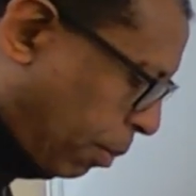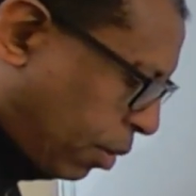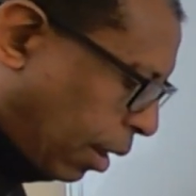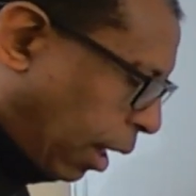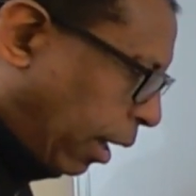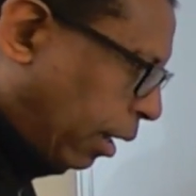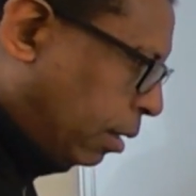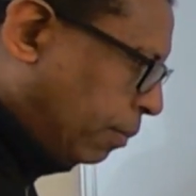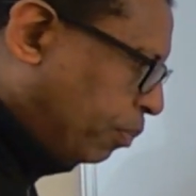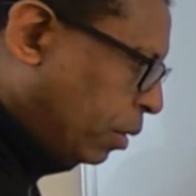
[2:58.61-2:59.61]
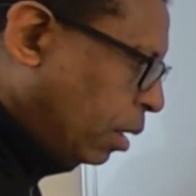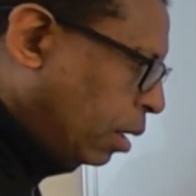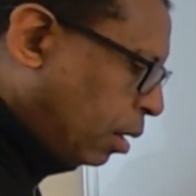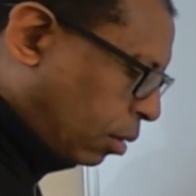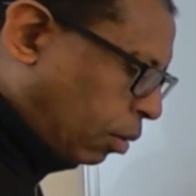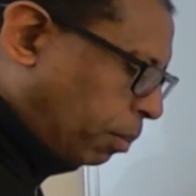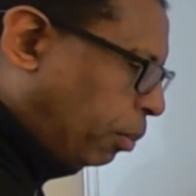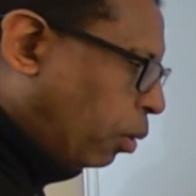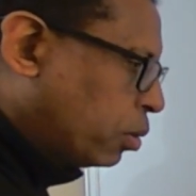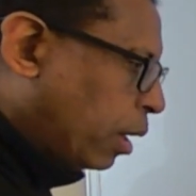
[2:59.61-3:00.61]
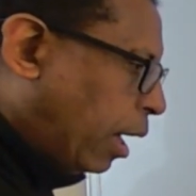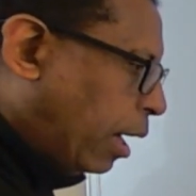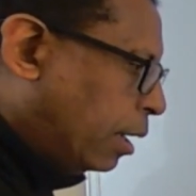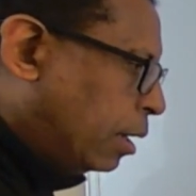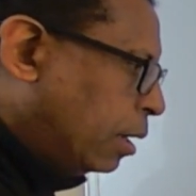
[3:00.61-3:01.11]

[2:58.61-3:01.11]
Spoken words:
side. So both add